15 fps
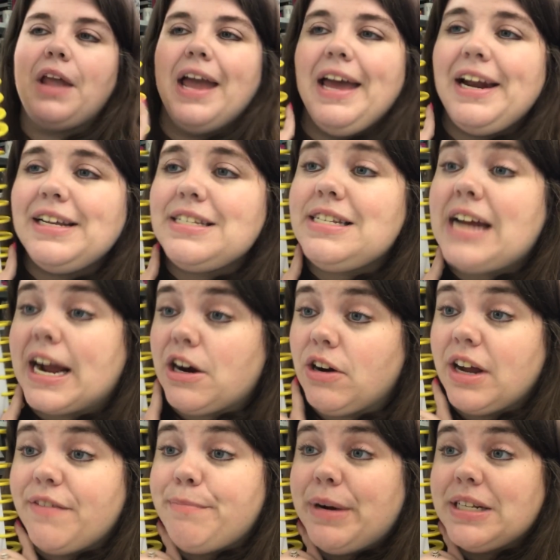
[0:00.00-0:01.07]
it is
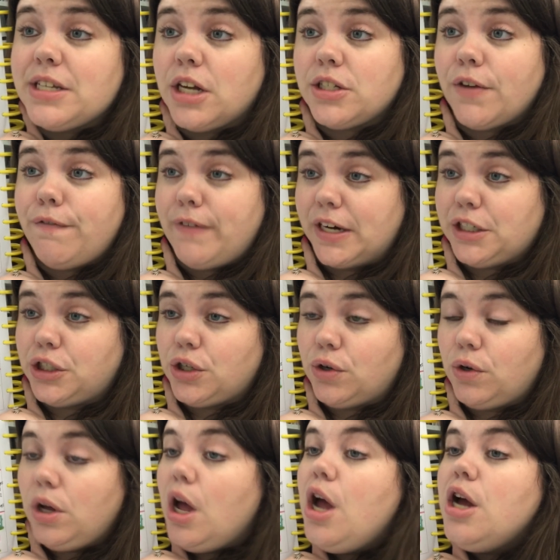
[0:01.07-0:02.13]
decorative, but it's also functional.